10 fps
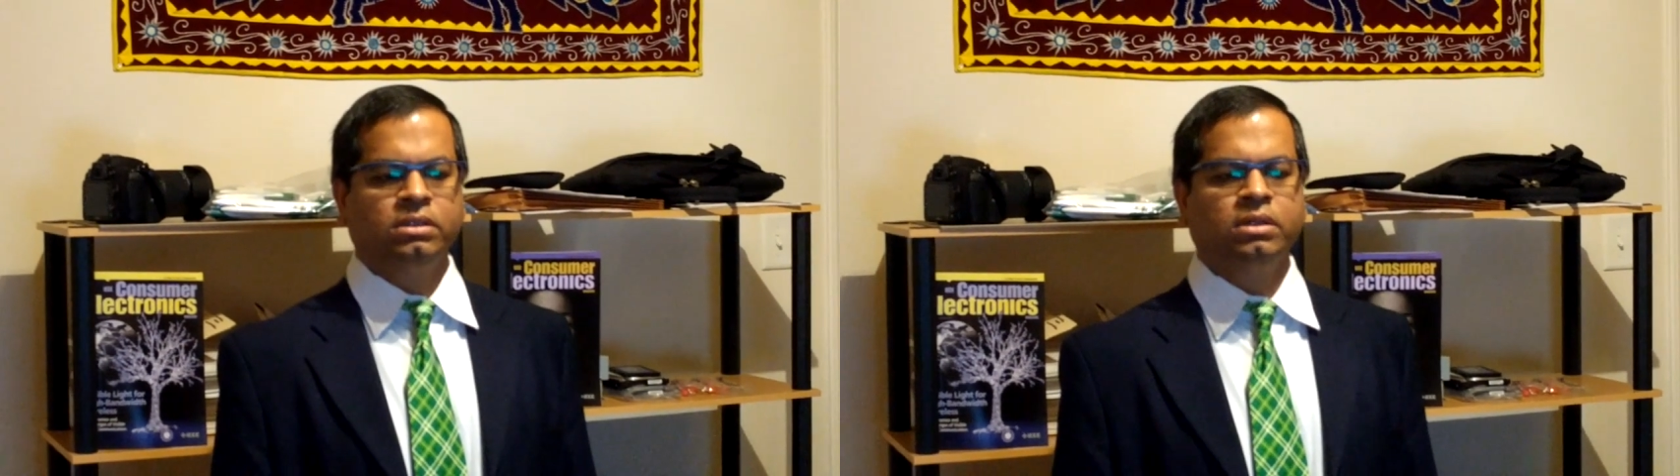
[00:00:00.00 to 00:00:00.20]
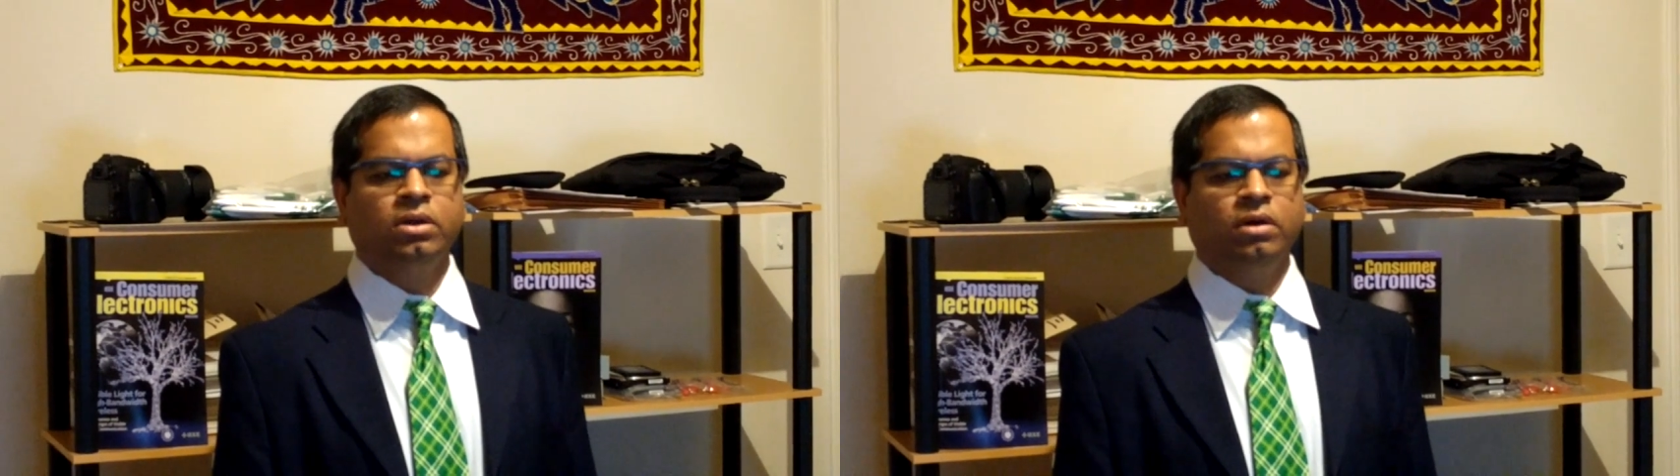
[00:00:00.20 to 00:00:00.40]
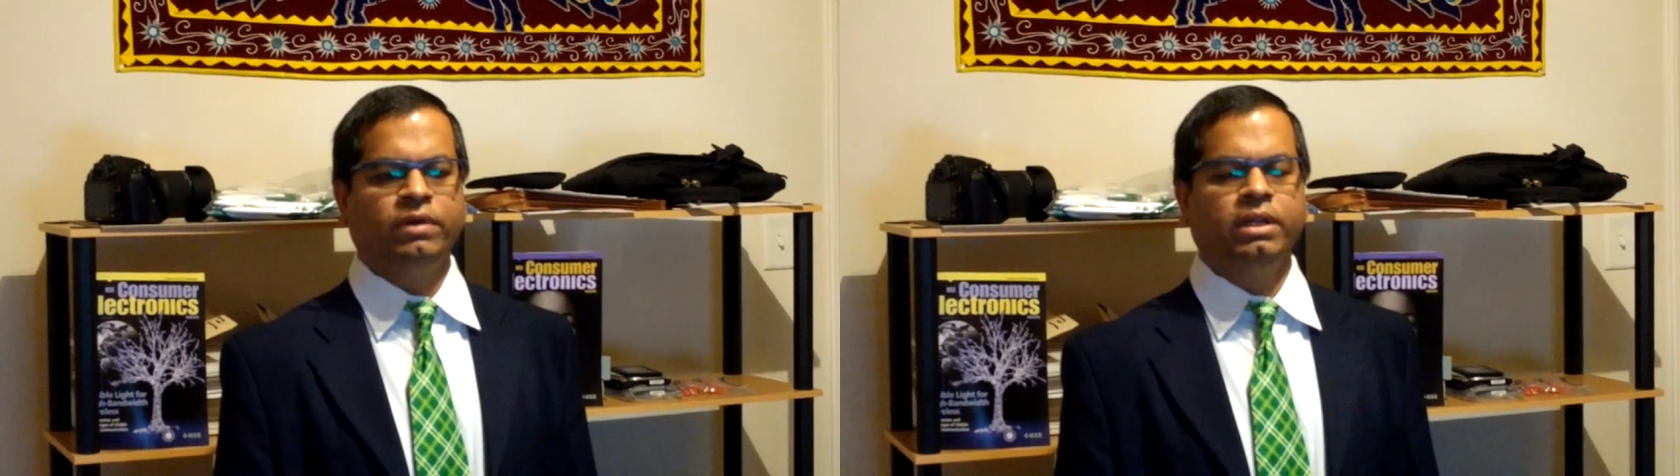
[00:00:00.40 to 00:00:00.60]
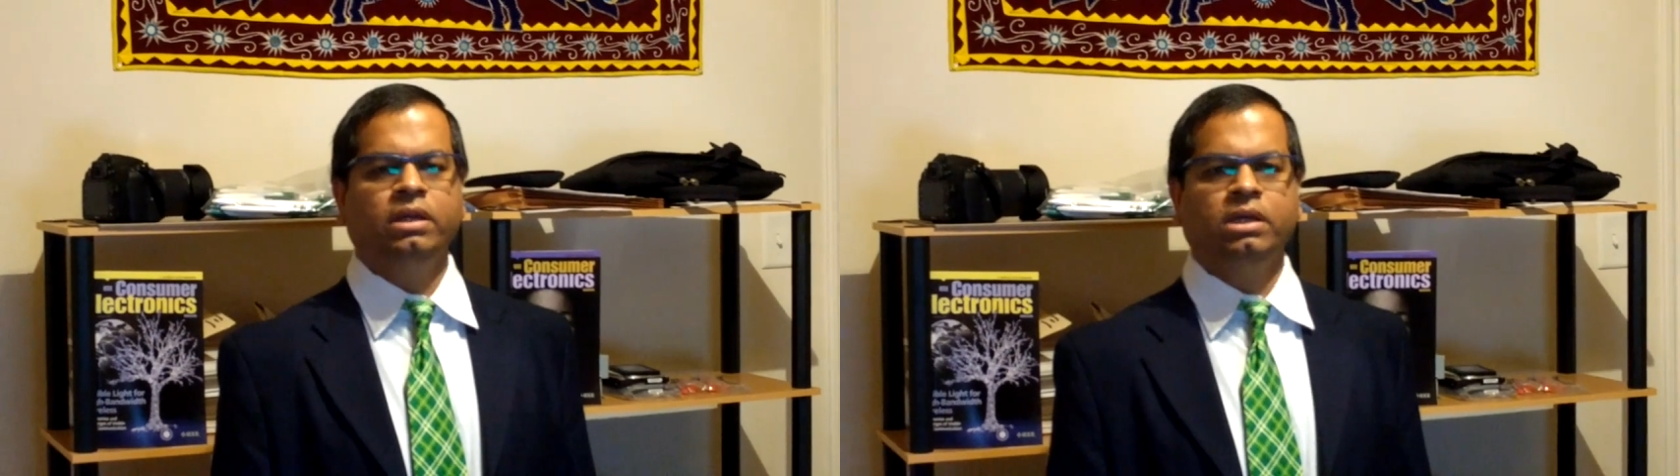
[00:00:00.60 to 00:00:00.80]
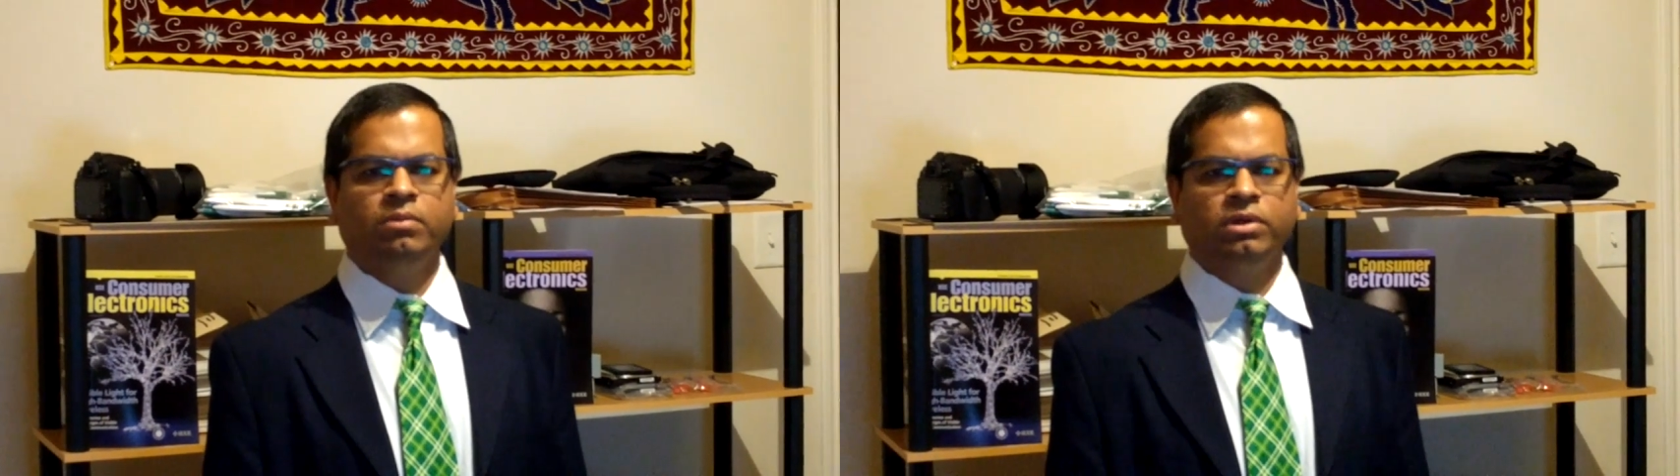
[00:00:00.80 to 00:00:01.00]
covering
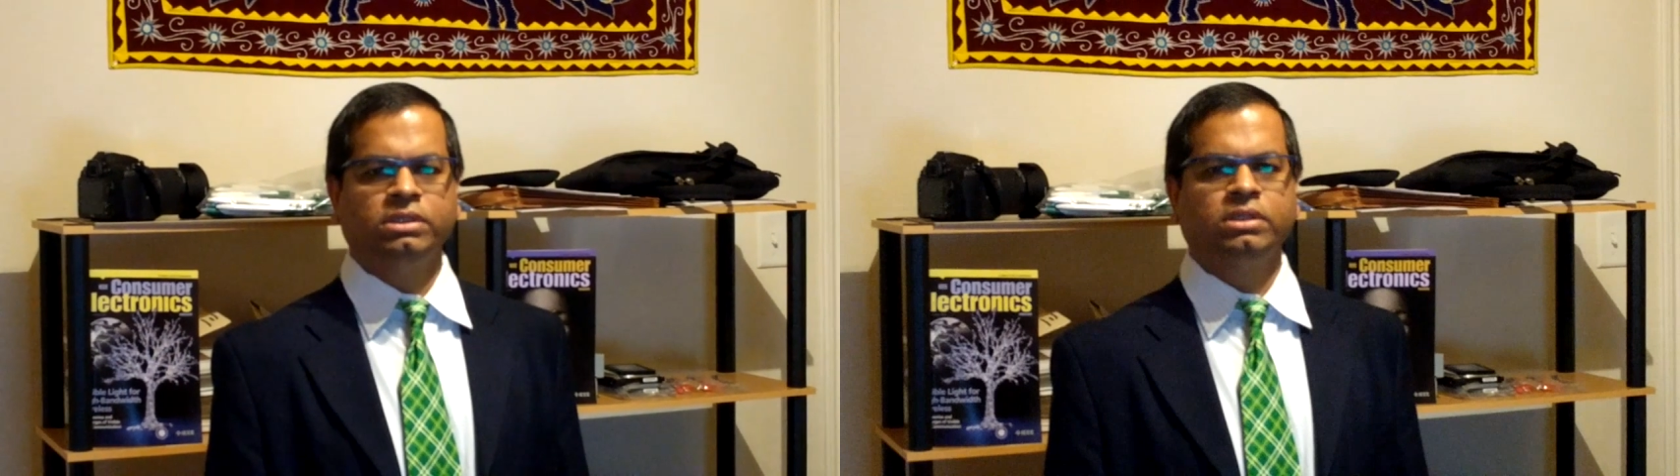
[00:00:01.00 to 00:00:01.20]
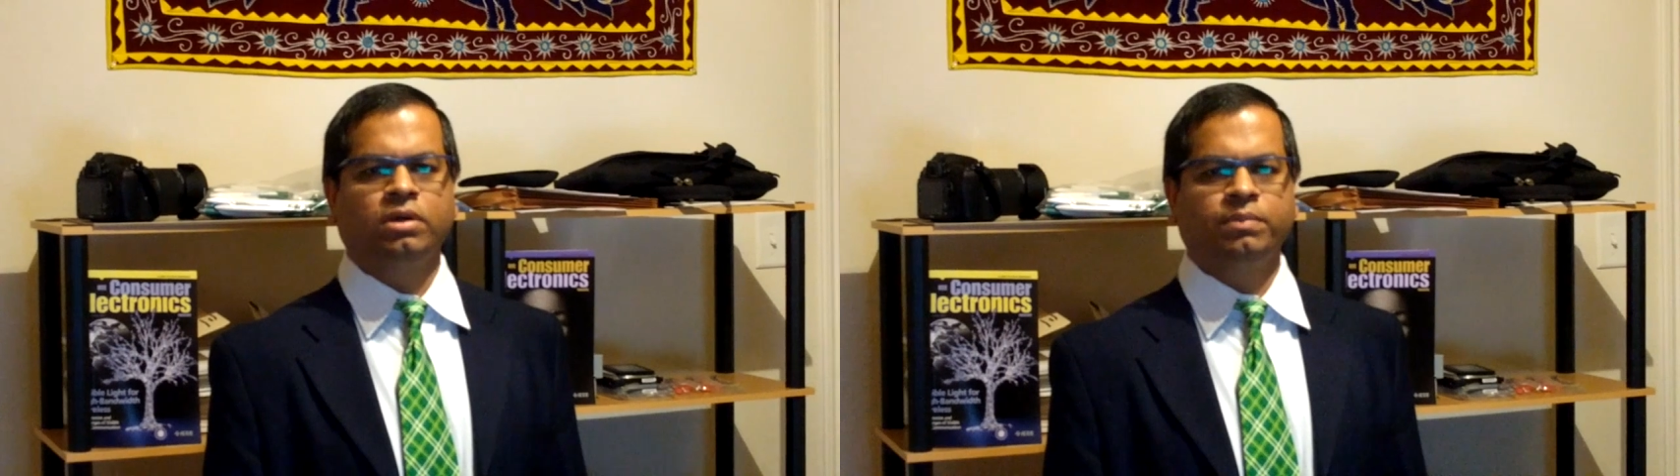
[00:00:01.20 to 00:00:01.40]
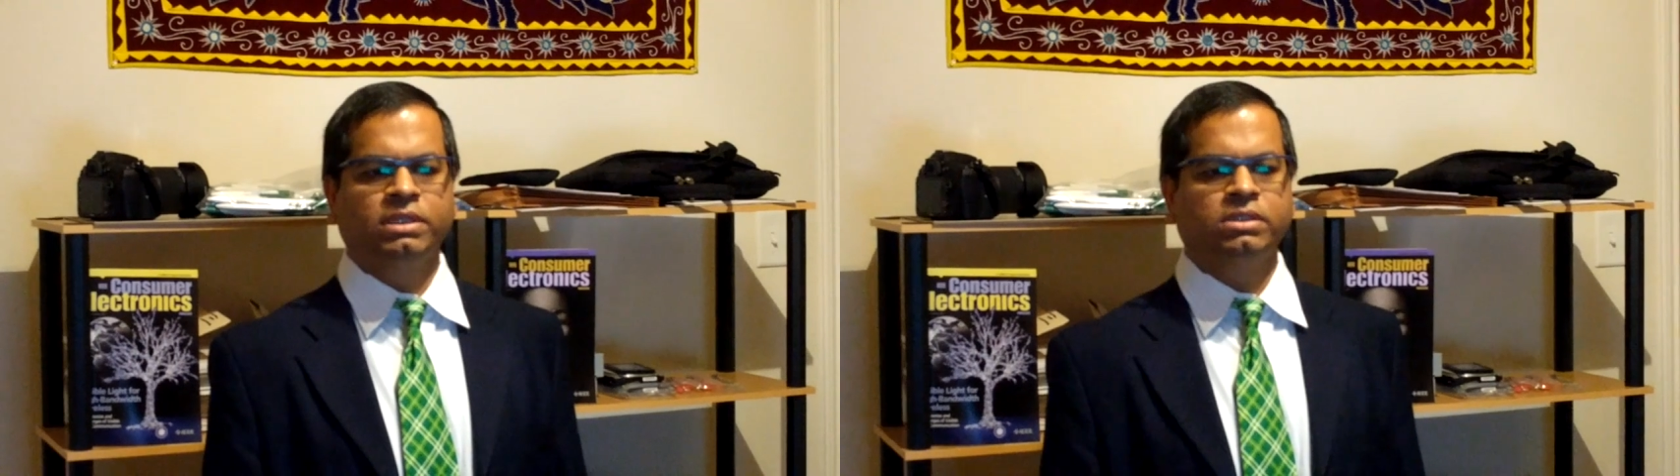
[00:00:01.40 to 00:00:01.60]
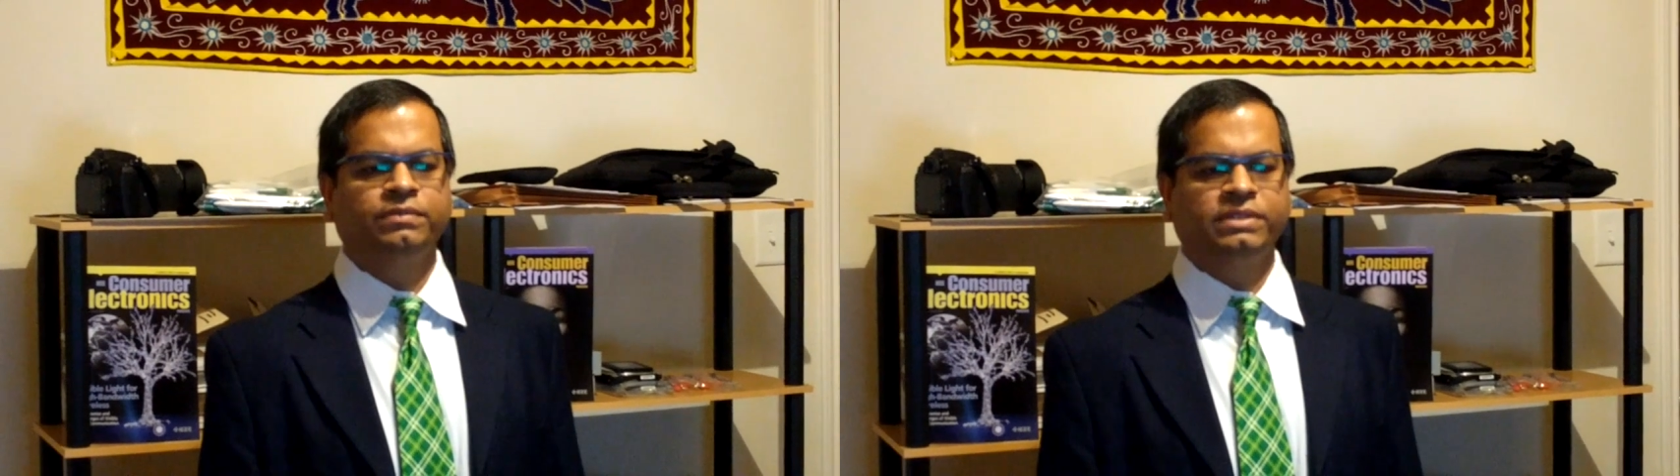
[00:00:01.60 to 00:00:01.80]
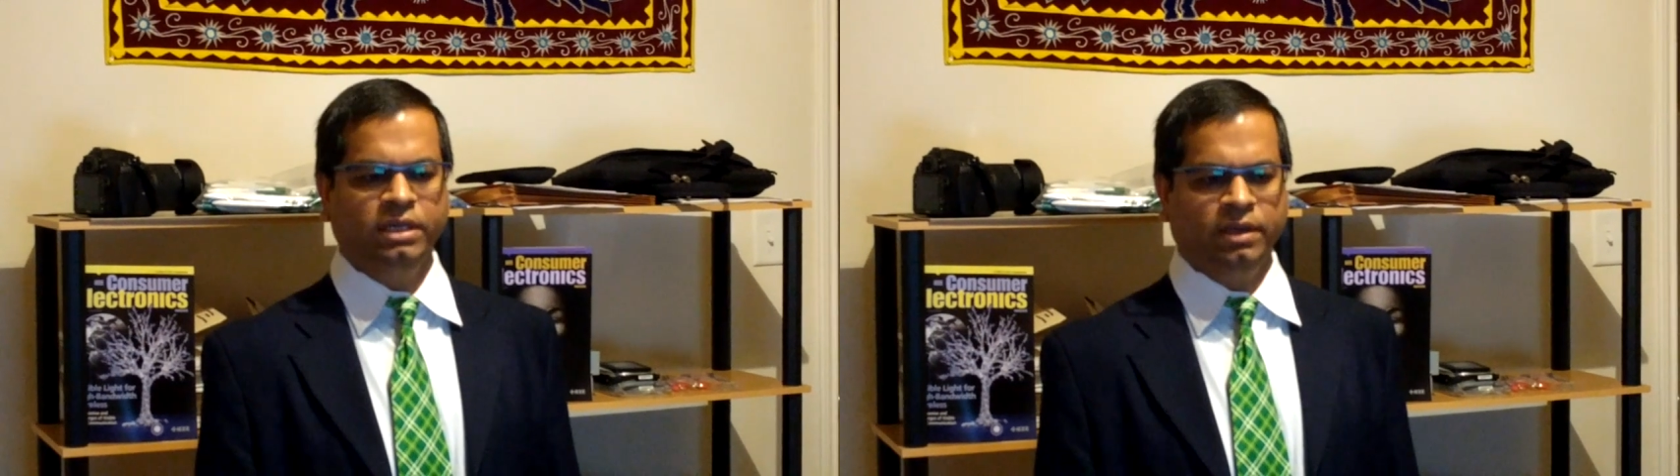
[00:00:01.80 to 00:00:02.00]
emerging topics of
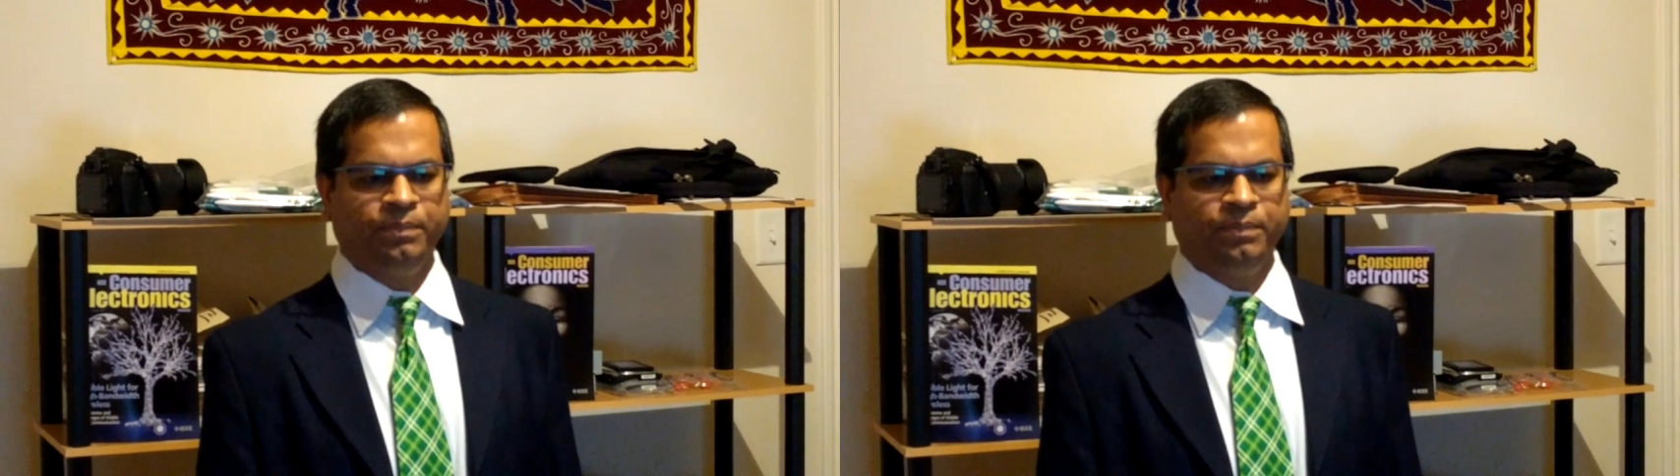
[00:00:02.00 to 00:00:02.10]
CE.